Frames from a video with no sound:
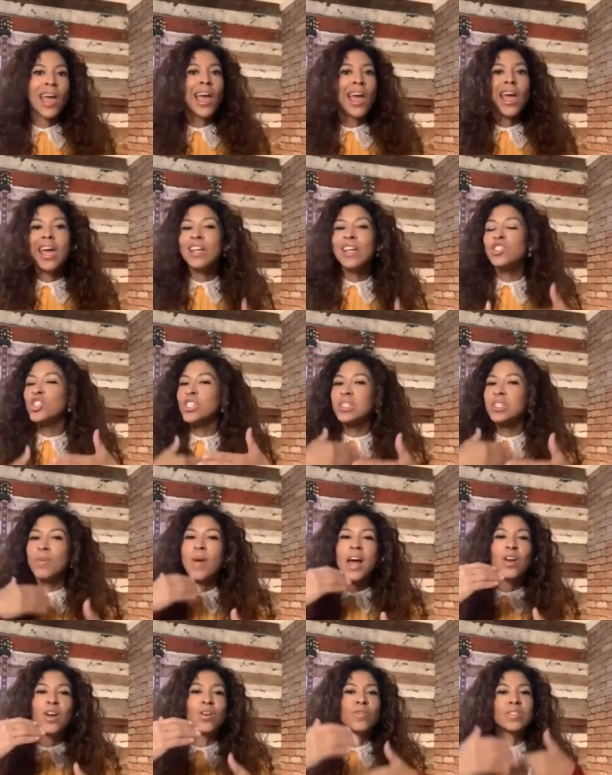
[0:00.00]
it's just a
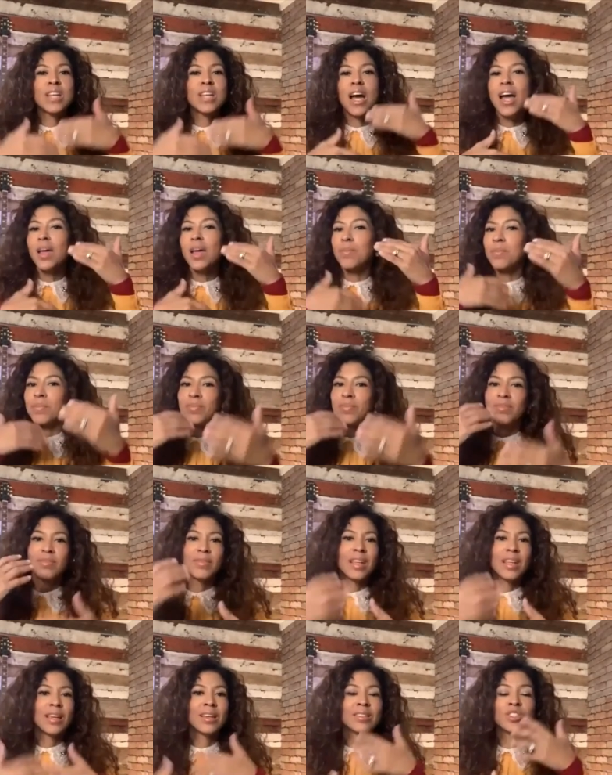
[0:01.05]
matter of time,
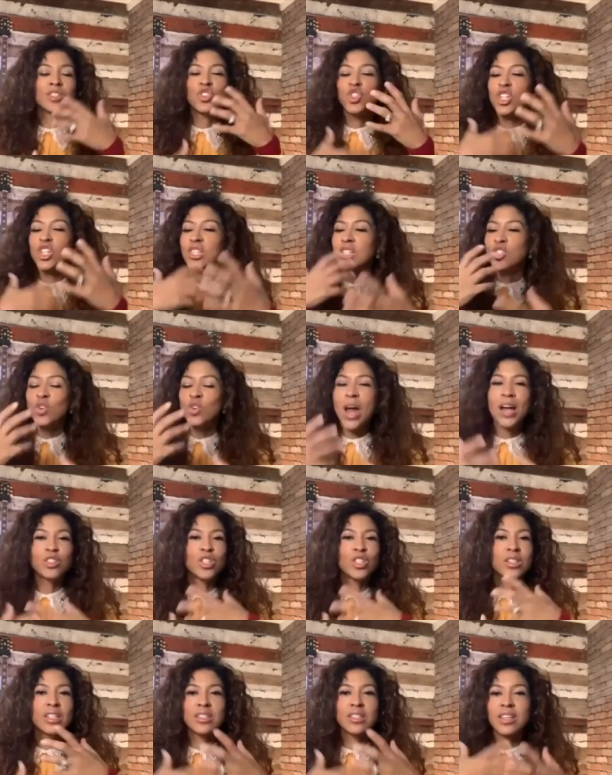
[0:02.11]
because it's just
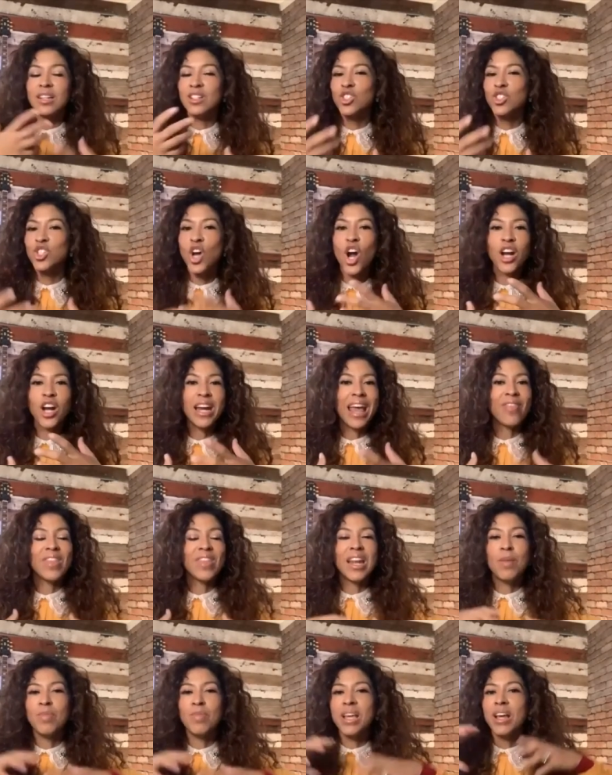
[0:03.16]
attraction that's going to start. And
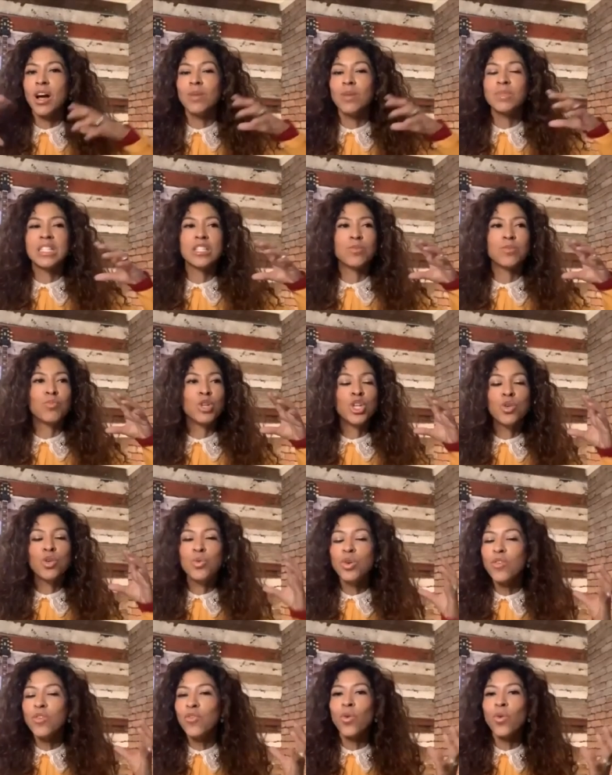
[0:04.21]
then it becomes this
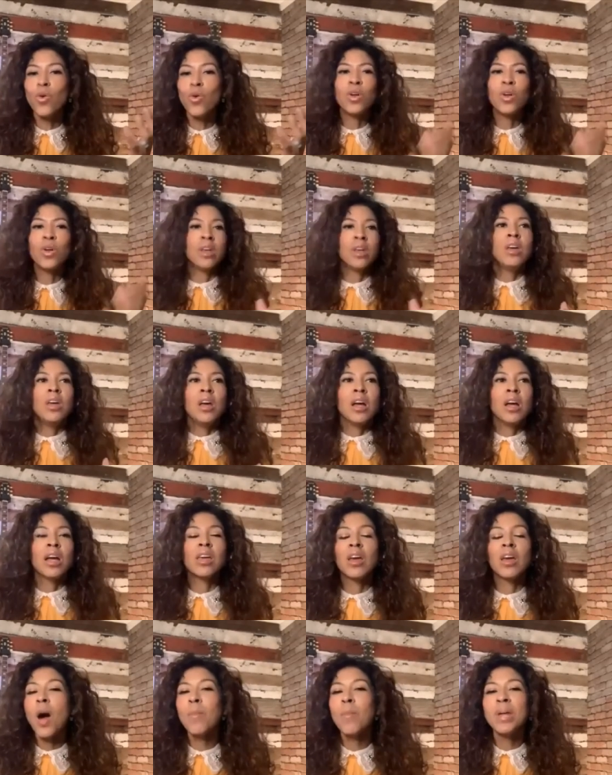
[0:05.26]
beautiful
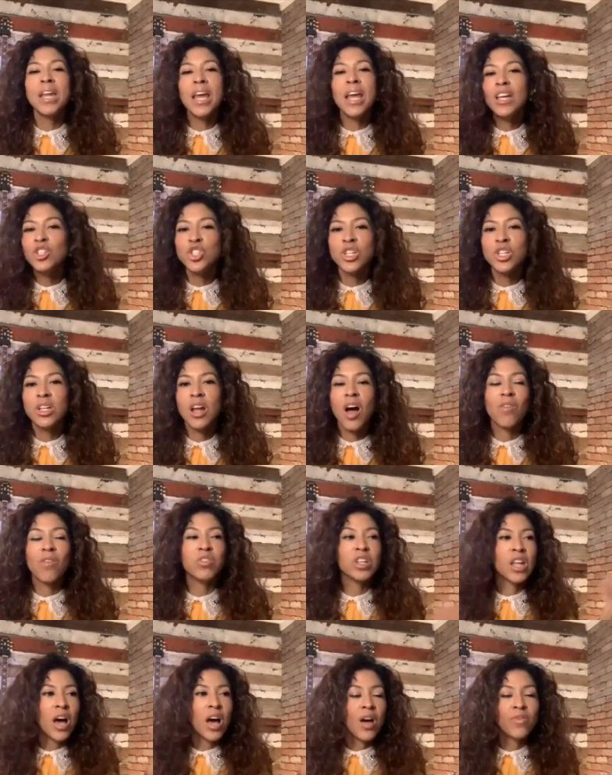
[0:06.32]
combination of
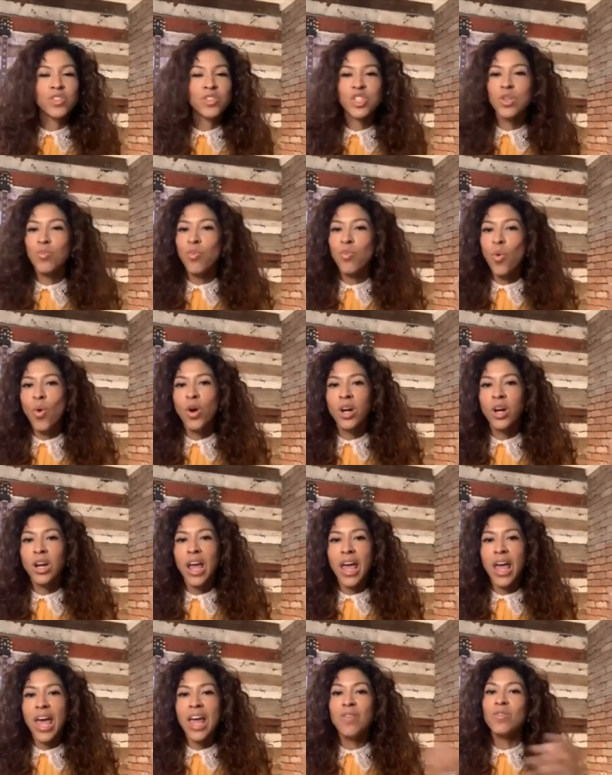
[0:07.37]
love, support,
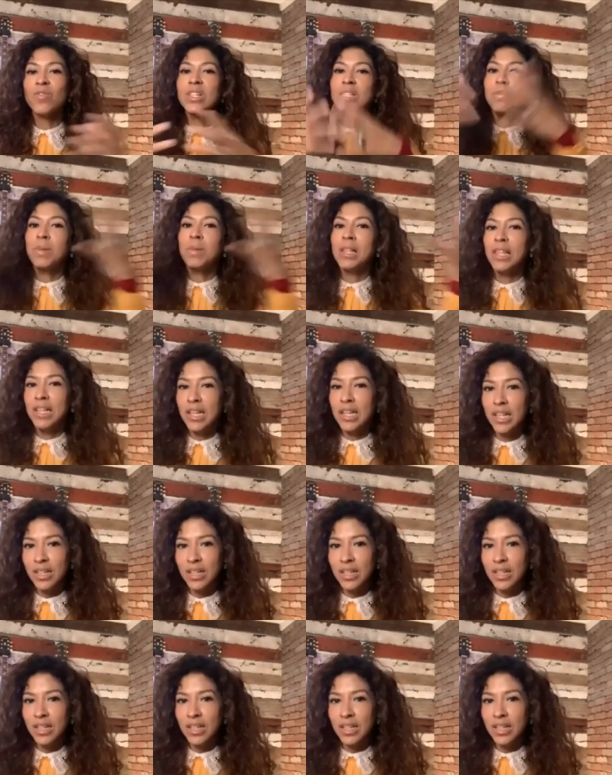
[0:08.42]
and visibility.